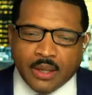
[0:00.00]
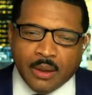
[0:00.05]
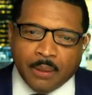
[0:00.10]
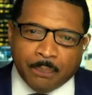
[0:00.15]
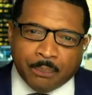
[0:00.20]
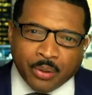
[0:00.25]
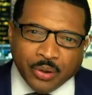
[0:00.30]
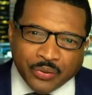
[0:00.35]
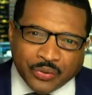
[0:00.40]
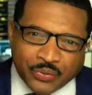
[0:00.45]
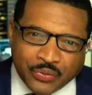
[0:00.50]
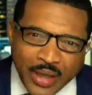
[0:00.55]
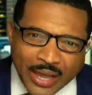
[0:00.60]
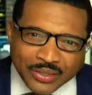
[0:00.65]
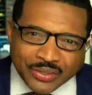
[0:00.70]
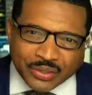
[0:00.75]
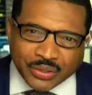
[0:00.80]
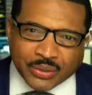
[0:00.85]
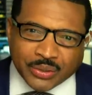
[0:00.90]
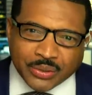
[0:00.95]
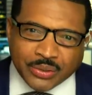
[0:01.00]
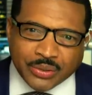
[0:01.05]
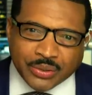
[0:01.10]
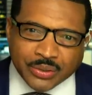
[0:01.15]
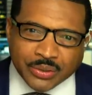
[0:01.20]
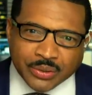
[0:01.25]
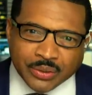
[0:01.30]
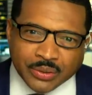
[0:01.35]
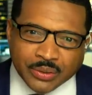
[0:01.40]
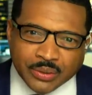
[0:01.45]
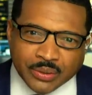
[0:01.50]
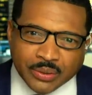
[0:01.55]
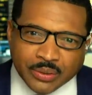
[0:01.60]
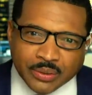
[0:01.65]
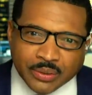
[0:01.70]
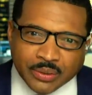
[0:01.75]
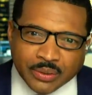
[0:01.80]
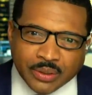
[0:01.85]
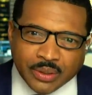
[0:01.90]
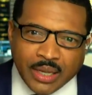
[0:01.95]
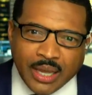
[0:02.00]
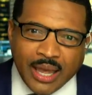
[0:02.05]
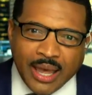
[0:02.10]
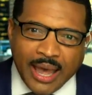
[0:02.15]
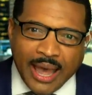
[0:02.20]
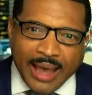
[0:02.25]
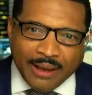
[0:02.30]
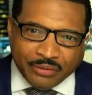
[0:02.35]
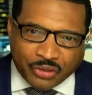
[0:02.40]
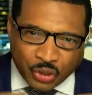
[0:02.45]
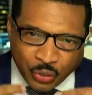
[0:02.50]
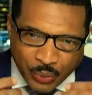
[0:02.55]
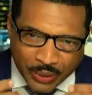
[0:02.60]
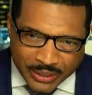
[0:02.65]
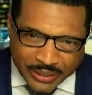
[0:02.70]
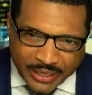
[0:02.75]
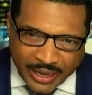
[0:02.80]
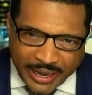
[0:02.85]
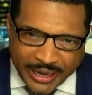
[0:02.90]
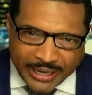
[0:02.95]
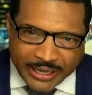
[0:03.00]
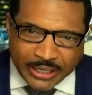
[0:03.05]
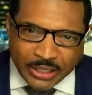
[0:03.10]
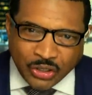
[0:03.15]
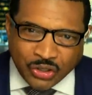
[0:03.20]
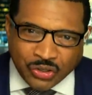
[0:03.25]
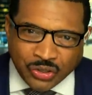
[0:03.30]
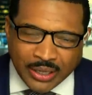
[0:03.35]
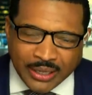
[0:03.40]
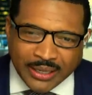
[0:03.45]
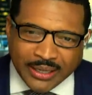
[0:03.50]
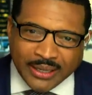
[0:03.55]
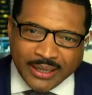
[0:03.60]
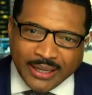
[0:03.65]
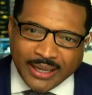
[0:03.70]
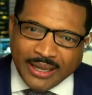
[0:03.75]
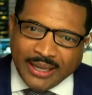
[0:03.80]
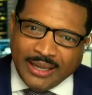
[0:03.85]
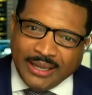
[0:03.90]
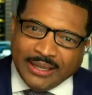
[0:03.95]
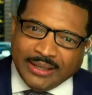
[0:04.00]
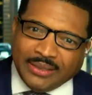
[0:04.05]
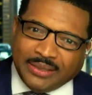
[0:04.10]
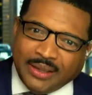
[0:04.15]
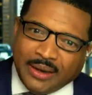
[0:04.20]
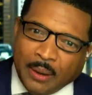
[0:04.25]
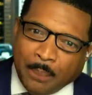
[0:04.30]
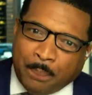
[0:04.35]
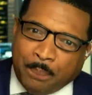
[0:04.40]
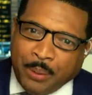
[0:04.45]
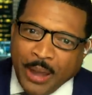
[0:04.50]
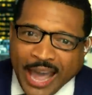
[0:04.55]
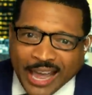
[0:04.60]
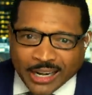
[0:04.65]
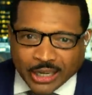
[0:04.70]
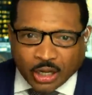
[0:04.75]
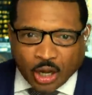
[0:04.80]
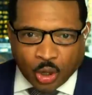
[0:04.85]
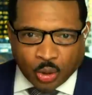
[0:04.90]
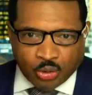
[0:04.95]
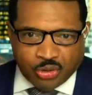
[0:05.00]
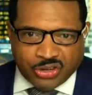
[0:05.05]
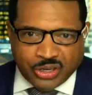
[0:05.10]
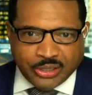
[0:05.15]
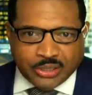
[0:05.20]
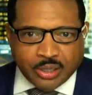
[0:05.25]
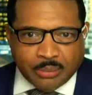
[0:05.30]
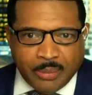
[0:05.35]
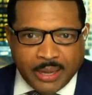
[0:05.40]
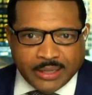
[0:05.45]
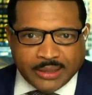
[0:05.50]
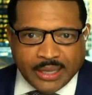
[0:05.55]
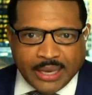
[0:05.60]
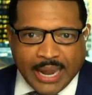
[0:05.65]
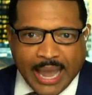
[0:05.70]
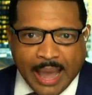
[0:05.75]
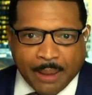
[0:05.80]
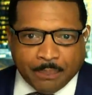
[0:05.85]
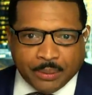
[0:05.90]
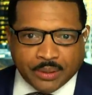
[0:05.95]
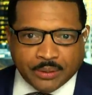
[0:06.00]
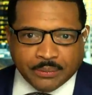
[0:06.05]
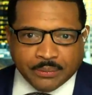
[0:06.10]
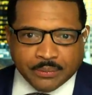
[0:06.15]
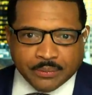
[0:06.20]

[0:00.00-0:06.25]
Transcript: Professors have to engage in their pedagogy to make that happen.